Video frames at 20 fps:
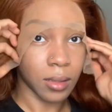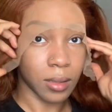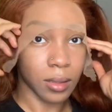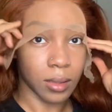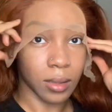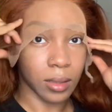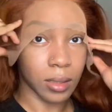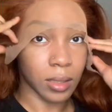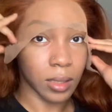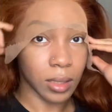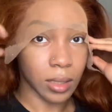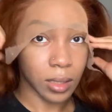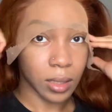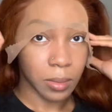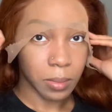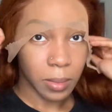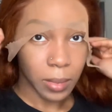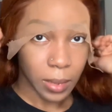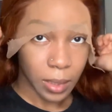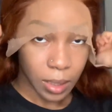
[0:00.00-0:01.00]
just
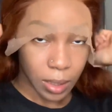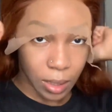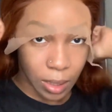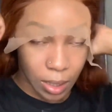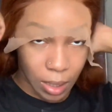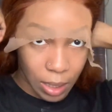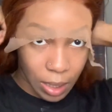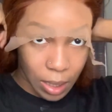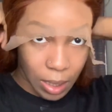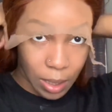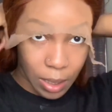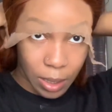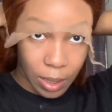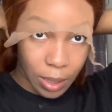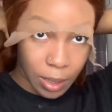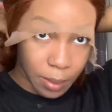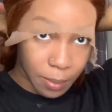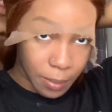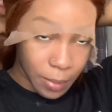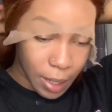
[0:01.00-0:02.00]
pin the
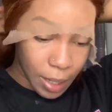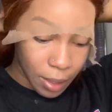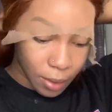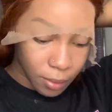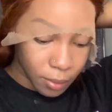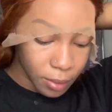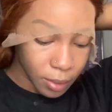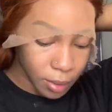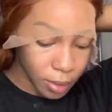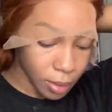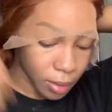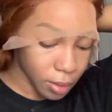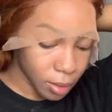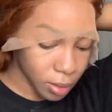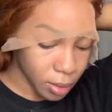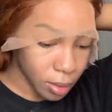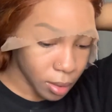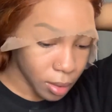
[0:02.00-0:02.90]
hair backwards.